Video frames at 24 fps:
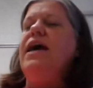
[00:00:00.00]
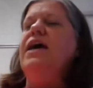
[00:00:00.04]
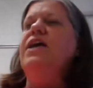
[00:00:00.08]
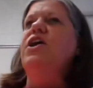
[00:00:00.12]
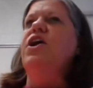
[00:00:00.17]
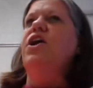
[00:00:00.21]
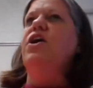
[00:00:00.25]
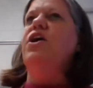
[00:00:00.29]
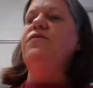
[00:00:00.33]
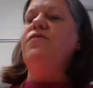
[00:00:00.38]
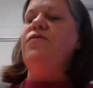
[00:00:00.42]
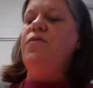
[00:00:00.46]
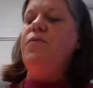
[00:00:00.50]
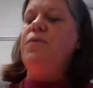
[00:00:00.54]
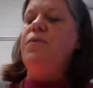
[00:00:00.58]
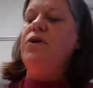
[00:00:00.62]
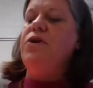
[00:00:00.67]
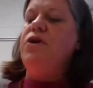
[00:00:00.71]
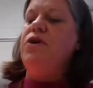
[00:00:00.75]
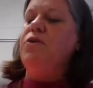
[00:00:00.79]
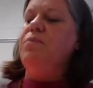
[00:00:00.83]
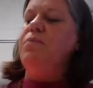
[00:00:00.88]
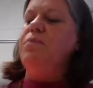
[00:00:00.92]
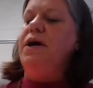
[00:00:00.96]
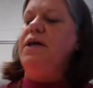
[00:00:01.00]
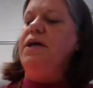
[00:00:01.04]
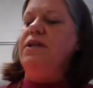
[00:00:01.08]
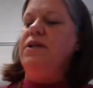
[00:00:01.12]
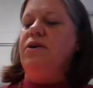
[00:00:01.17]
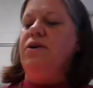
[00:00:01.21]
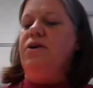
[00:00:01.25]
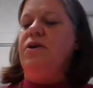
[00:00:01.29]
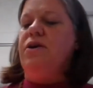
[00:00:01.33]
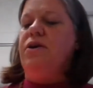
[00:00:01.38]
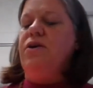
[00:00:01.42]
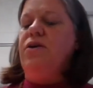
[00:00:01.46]
An unfamiliar
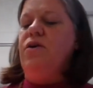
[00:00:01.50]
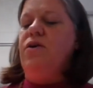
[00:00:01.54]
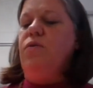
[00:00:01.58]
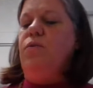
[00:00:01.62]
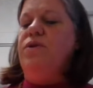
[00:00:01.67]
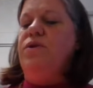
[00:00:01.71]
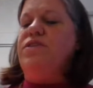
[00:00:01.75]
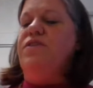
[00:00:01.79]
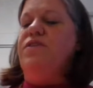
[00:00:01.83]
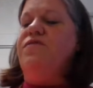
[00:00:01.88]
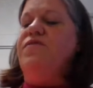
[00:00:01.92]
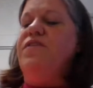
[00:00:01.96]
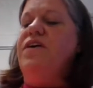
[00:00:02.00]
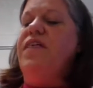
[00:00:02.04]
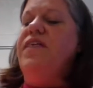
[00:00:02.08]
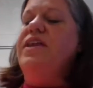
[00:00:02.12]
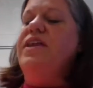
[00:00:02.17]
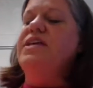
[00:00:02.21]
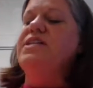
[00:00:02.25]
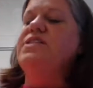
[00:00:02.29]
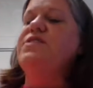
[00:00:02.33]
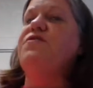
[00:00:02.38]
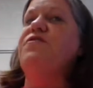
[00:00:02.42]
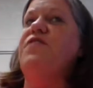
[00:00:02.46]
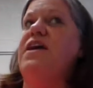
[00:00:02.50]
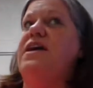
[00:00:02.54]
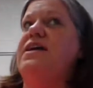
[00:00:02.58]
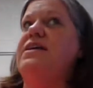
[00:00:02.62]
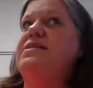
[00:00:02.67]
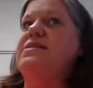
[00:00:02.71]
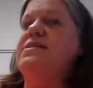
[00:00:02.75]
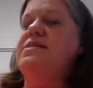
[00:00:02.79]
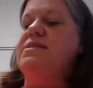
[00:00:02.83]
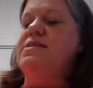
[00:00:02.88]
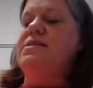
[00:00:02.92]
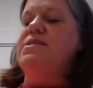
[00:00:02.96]
butler with a villainous
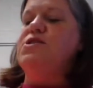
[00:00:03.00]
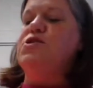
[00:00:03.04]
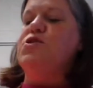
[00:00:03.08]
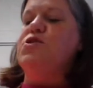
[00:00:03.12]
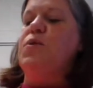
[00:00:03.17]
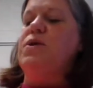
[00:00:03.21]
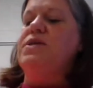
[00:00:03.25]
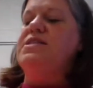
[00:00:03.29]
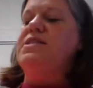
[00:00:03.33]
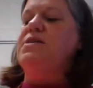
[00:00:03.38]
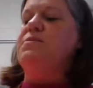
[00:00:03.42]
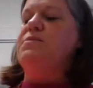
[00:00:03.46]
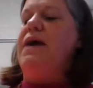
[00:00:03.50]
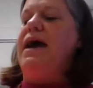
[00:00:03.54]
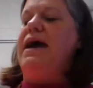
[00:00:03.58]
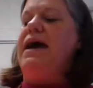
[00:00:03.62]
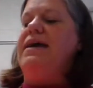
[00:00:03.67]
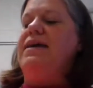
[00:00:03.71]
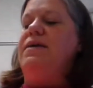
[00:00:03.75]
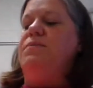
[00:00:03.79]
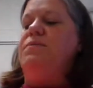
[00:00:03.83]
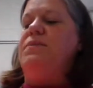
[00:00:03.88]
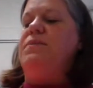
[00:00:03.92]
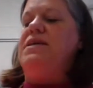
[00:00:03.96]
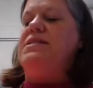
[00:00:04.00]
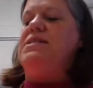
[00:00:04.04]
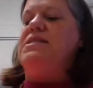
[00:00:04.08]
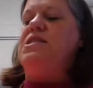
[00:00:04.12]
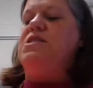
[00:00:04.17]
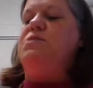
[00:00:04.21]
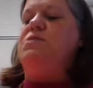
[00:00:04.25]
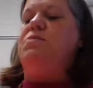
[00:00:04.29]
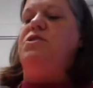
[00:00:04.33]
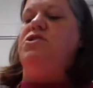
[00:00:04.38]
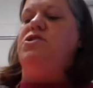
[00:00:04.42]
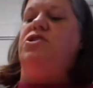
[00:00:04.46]
face squinted back at me
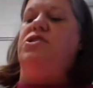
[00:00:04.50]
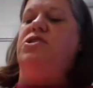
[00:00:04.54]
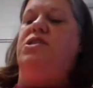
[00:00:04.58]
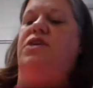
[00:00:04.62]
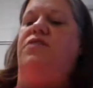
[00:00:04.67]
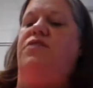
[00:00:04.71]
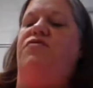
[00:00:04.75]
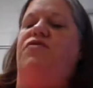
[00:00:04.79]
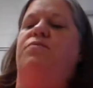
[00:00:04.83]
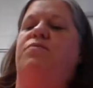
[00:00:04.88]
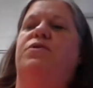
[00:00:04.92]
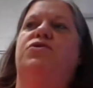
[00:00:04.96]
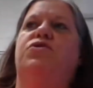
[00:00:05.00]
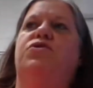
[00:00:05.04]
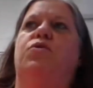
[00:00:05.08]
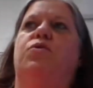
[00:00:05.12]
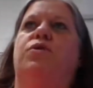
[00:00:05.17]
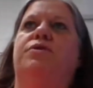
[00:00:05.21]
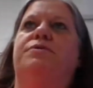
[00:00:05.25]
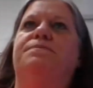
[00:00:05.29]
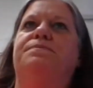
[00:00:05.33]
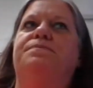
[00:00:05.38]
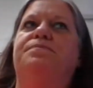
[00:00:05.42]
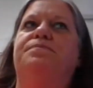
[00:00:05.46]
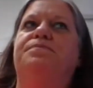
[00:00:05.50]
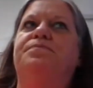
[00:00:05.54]
suspiciously from the door.